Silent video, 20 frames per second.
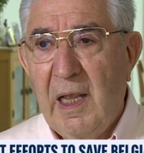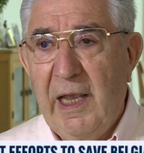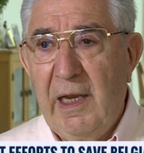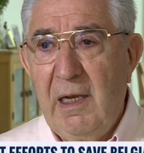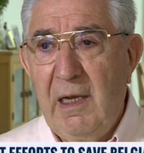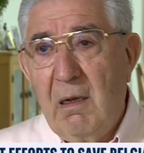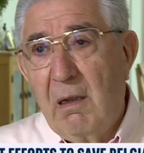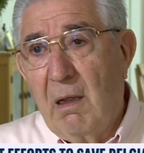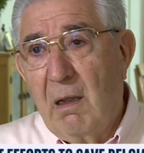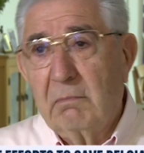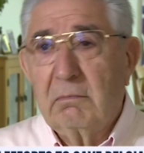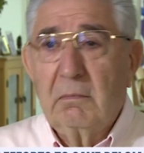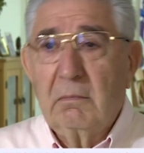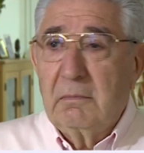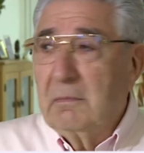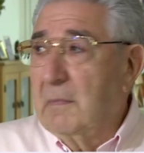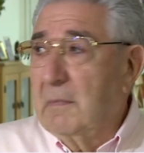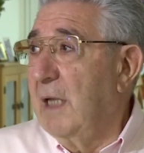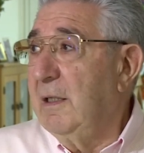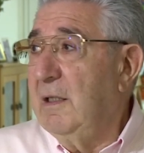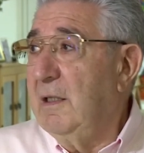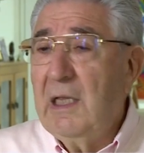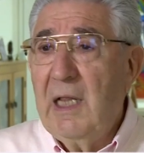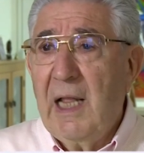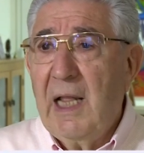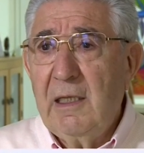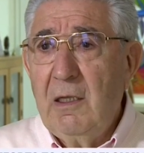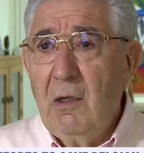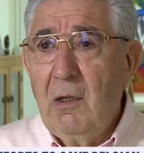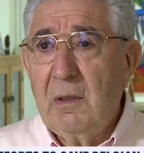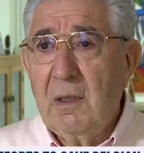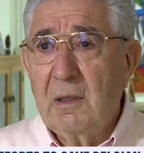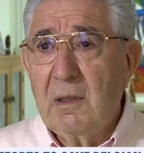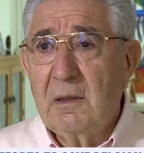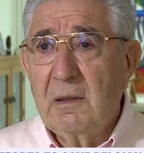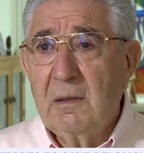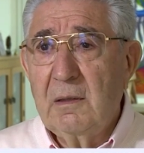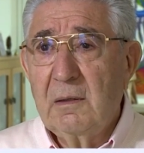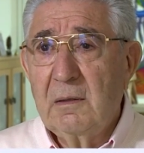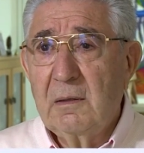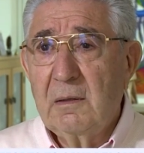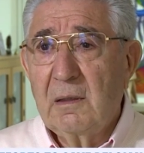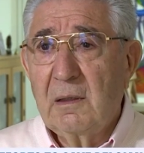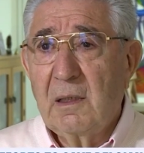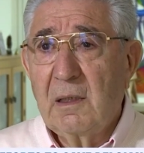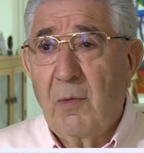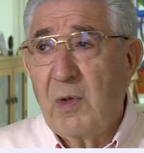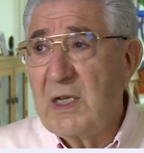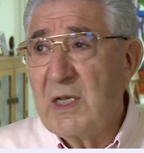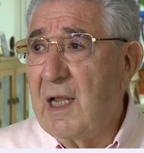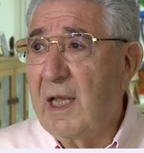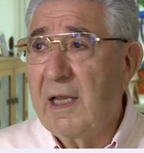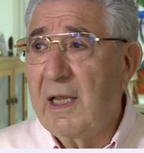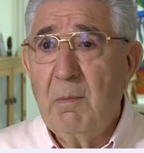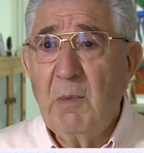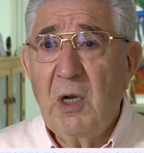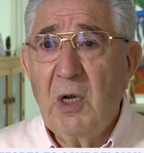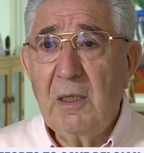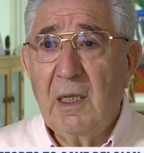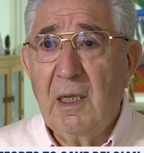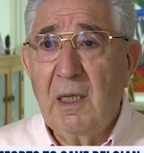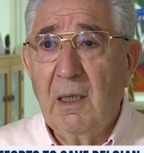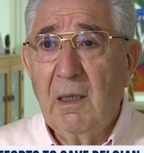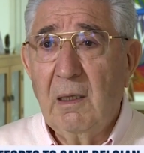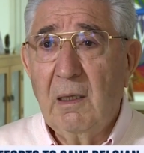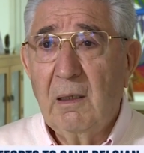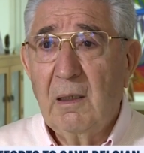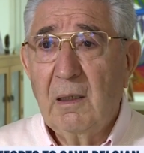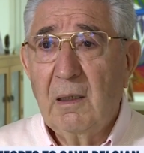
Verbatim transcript: And I did like the others. I was like a monkey.